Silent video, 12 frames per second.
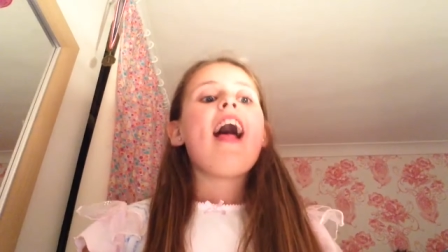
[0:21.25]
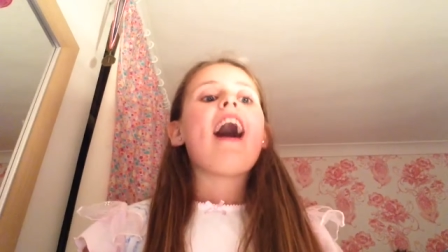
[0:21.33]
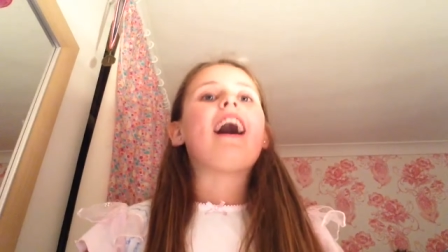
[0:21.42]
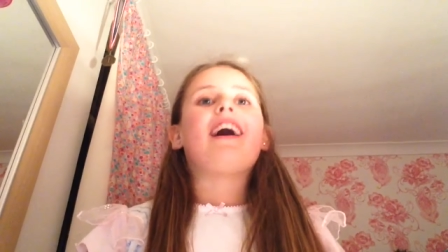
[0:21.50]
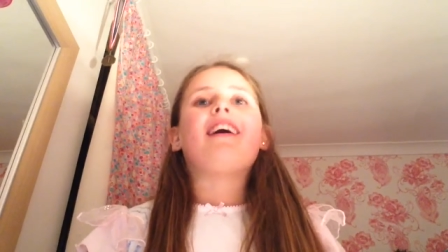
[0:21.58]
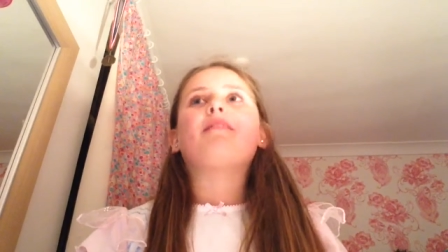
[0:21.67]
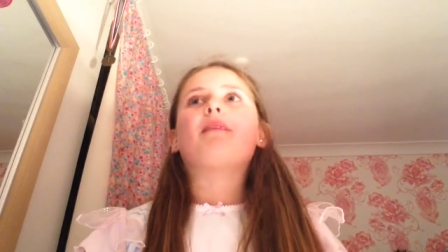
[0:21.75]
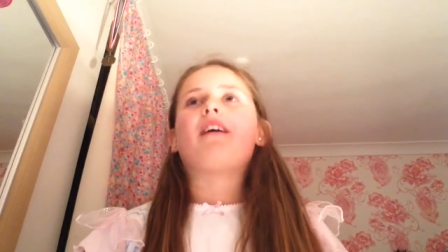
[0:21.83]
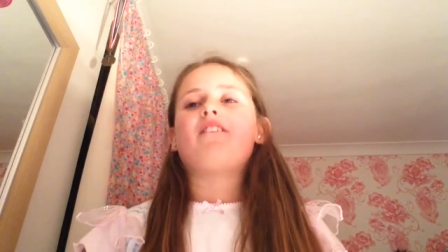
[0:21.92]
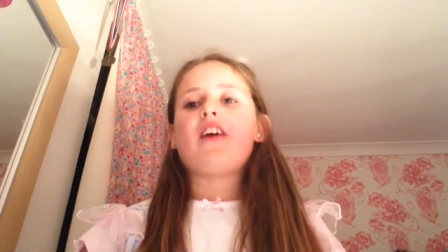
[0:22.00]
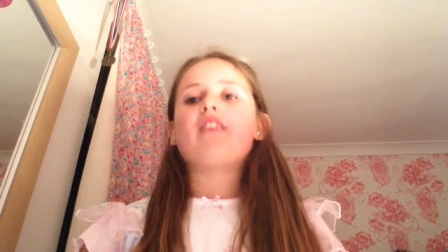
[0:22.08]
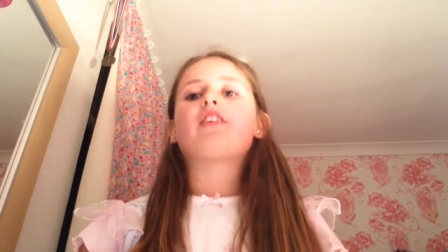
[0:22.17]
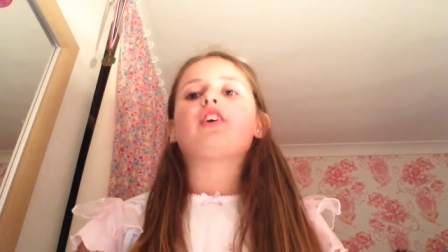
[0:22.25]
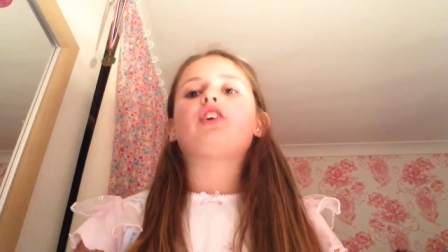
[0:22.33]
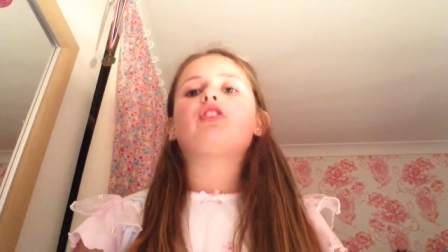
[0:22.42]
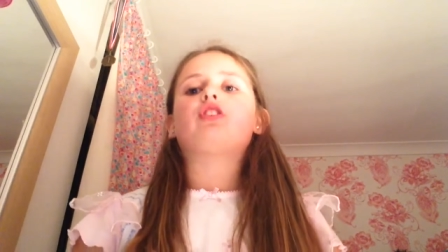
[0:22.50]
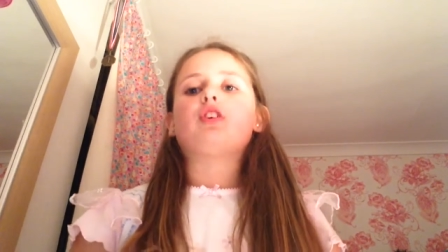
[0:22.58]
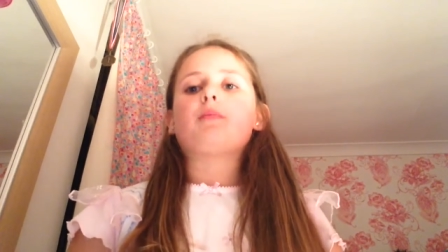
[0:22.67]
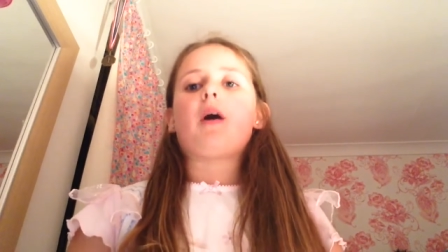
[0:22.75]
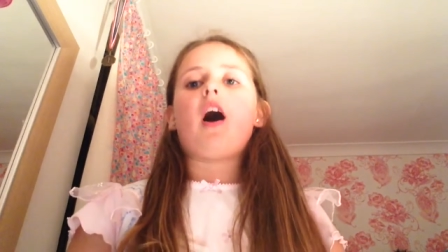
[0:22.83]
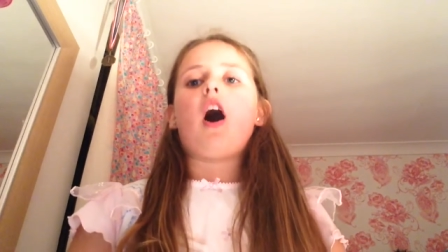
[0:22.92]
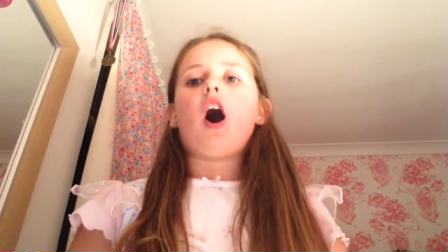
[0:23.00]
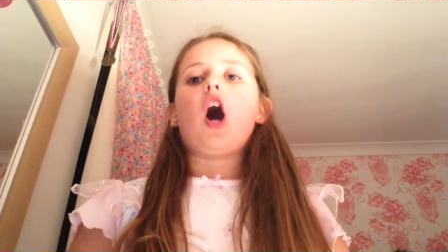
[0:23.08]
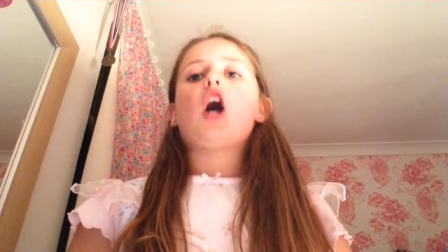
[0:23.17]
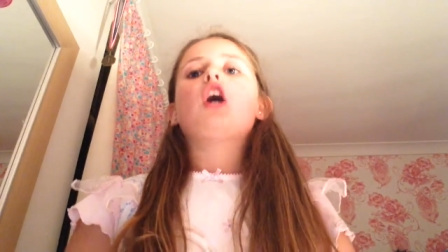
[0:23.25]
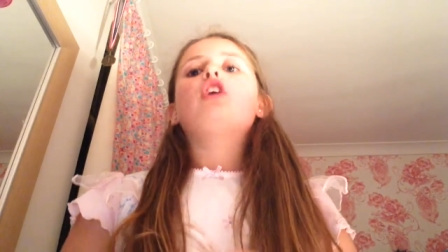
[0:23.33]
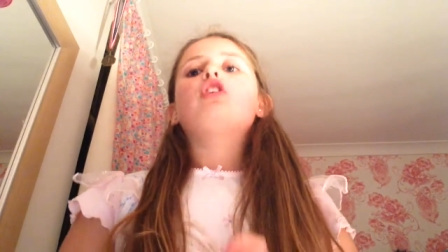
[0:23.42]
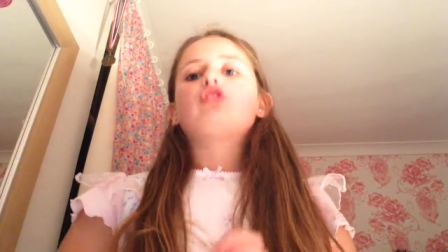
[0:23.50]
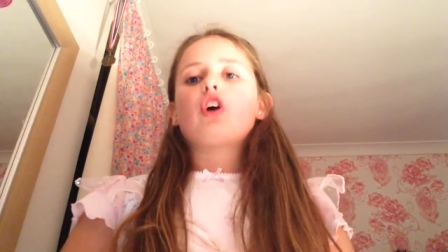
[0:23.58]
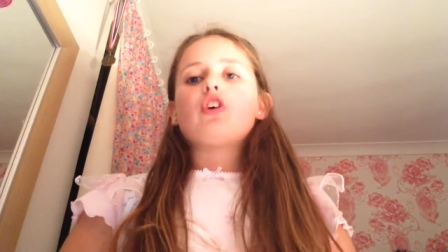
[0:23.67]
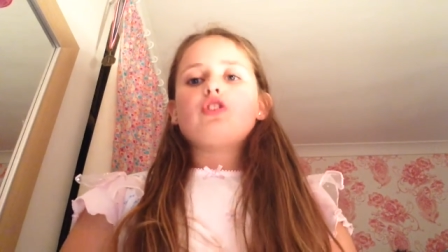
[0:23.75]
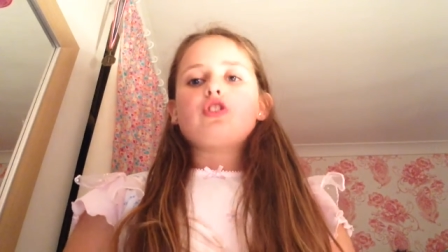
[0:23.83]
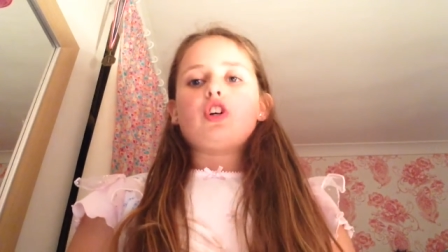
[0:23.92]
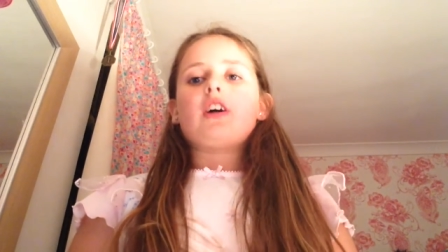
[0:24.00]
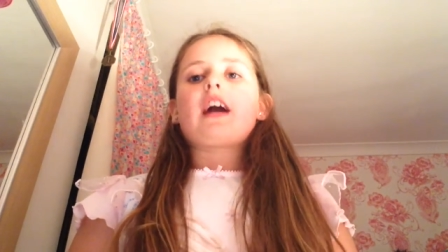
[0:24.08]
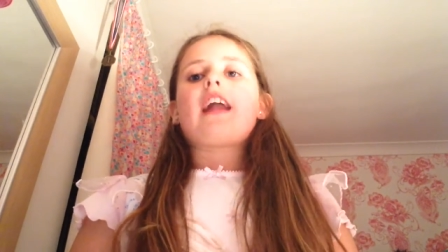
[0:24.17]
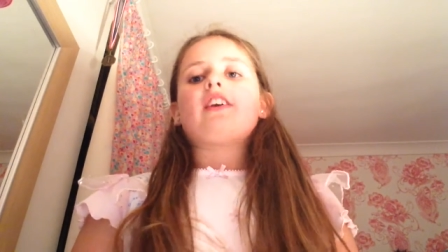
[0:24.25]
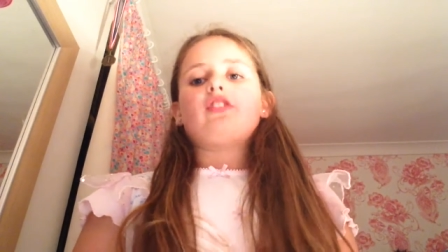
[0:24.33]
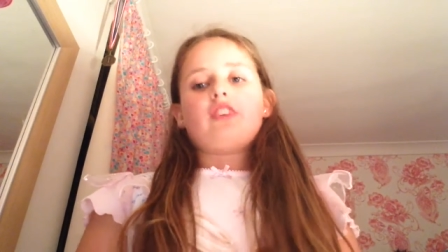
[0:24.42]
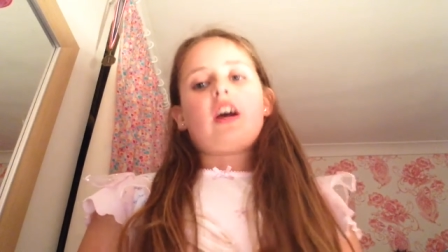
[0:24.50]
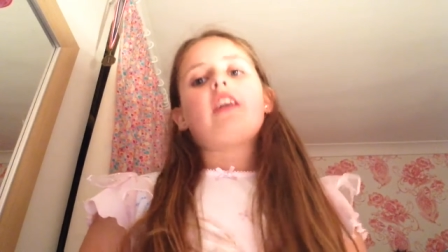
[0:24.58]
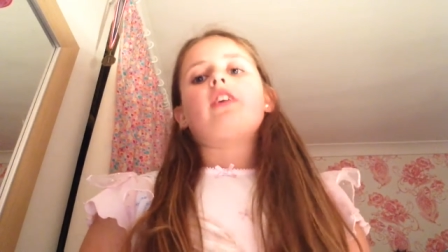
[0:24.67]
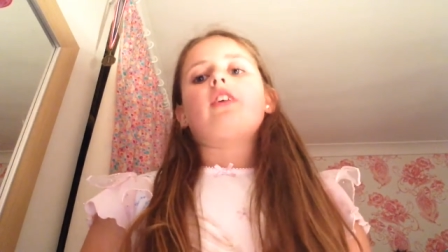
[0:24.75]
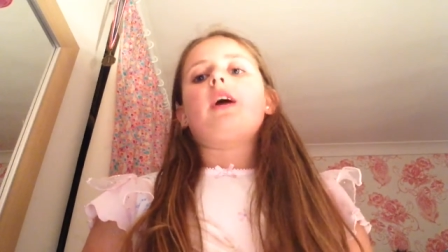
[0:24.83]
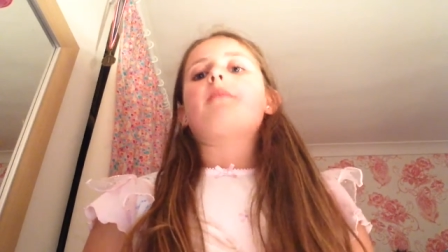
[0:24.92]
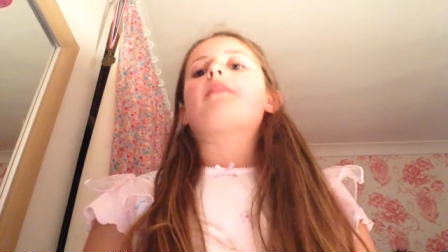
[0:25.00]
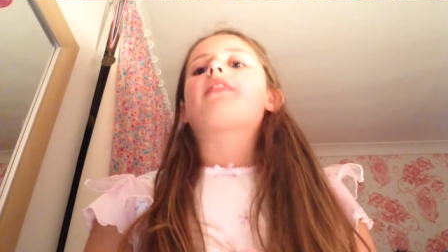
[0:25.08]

and my favourite YouTubers are Joe Sugg and his channel name is